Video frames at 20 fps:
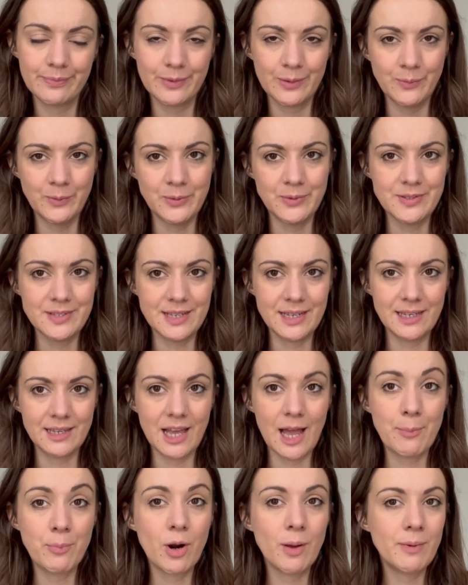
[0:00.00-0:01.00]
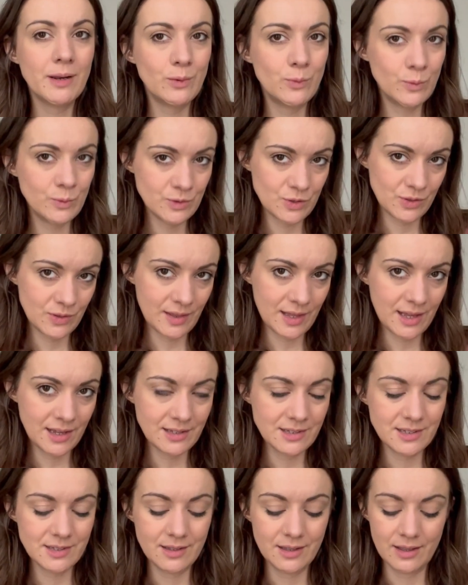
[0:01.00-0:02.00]
we'll see. I probably won't do
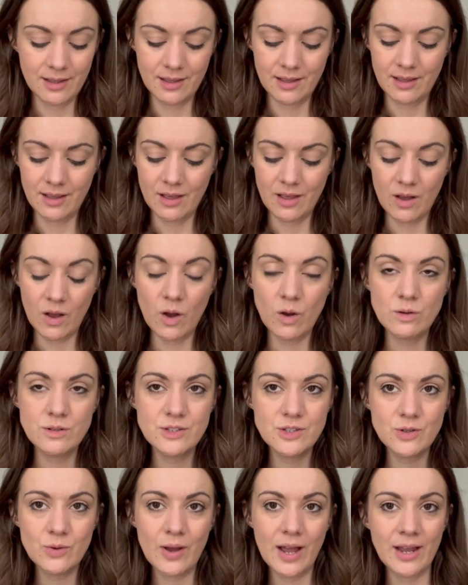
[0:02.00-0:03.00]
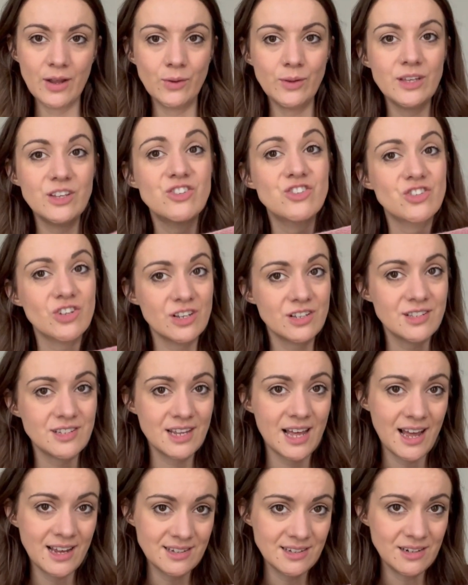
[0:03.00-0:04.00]
that. Also, I only just
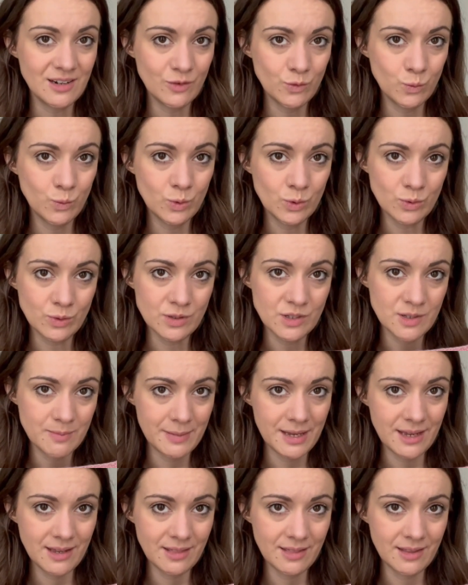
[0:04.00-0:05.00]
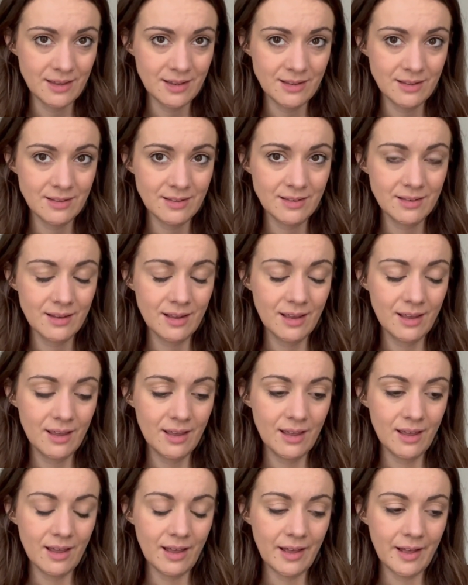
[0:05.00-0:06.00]
had enough wool to make this.
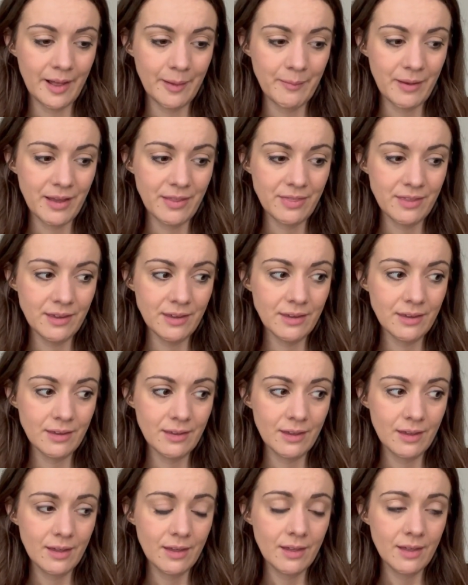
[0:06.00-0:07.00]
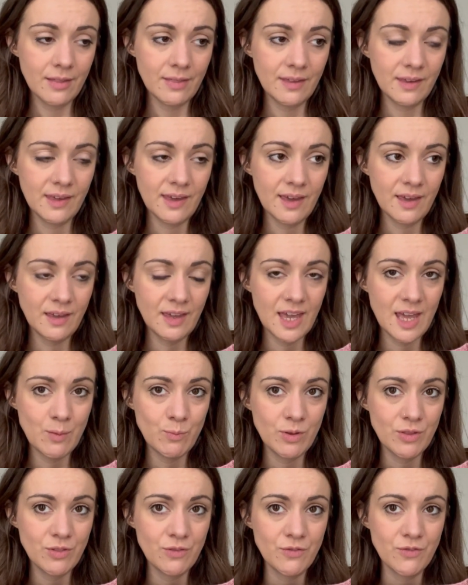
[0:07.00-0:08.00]
I think the kit came
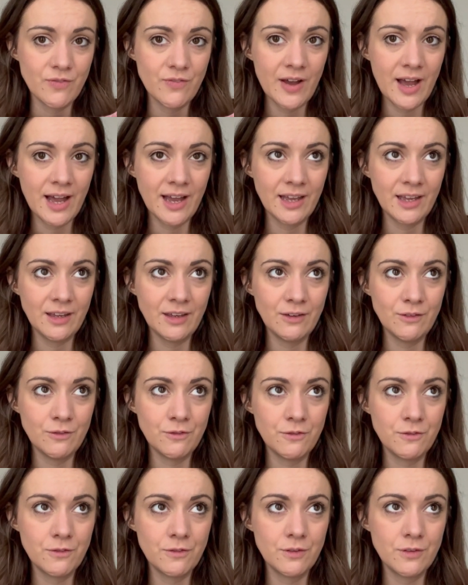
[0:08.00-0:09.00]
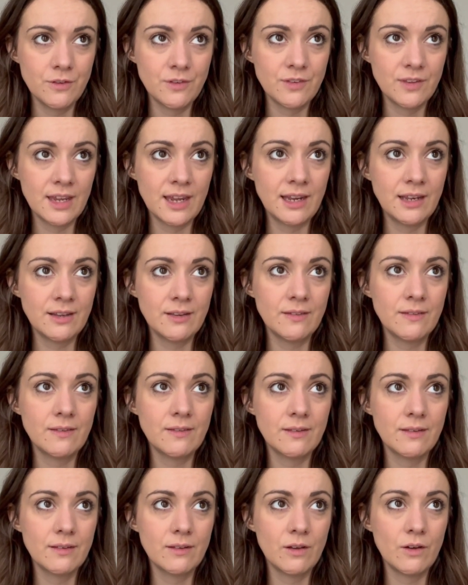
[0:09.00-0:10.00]
with 5
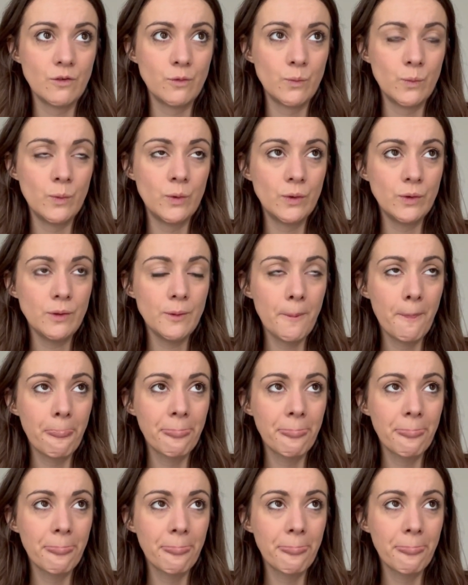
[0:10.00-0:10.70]
skeins of wool,